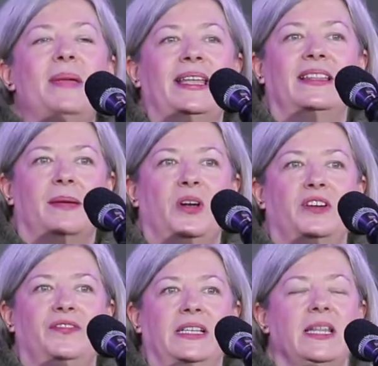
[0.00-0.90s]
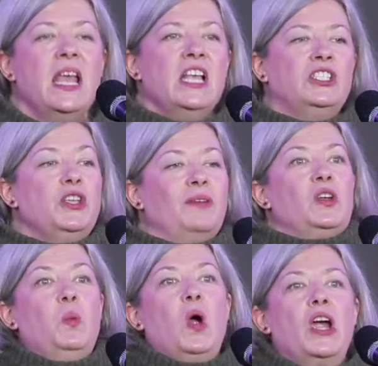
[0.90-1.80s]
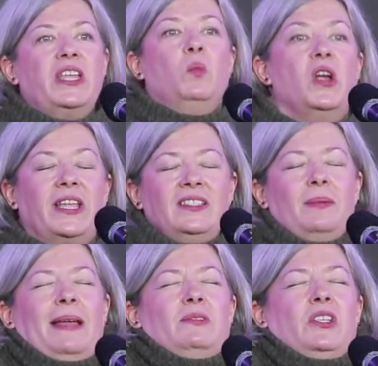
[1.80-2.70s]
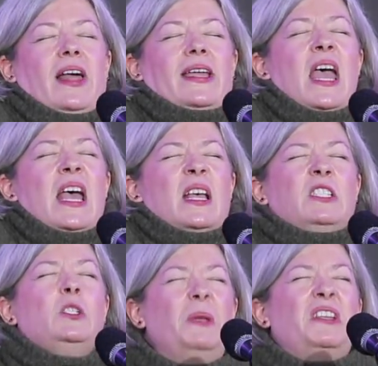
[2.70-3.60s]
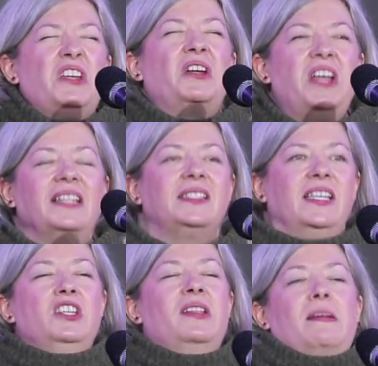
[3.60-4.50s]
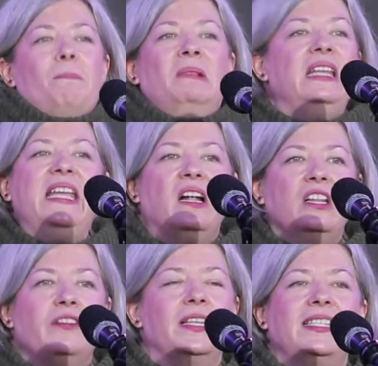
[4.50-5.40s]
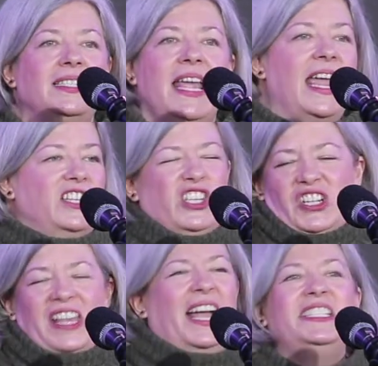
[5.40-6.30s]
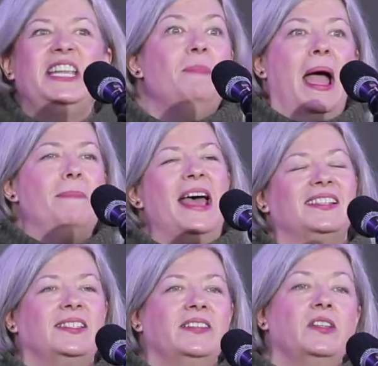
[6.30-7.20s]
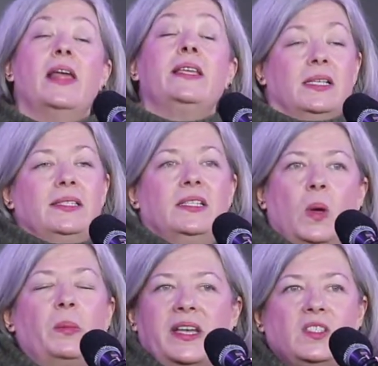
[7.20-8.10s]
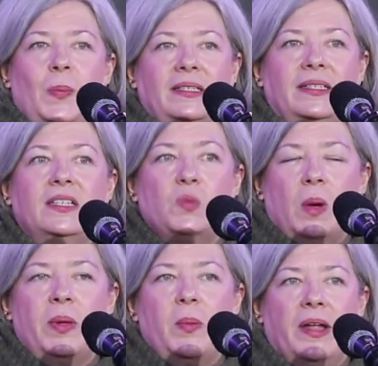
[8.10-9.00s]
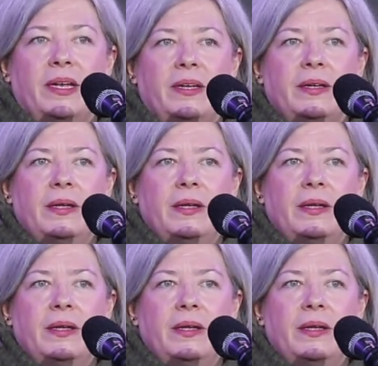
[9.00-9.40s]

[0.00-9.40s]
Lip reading: making them perfect. So you have to work and work, and sometimes you like spill your guts and you like bleed all over the stage, and you're like, I did my best. And they're like, yes, that's what we expected. That's what we wanted.